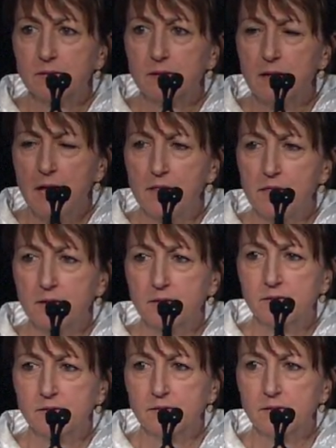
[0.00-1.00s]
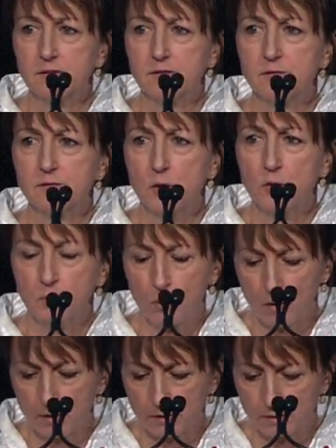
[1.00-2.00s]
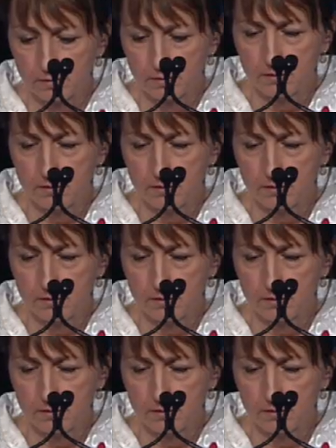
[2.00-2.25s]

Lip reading: that ethics is so important.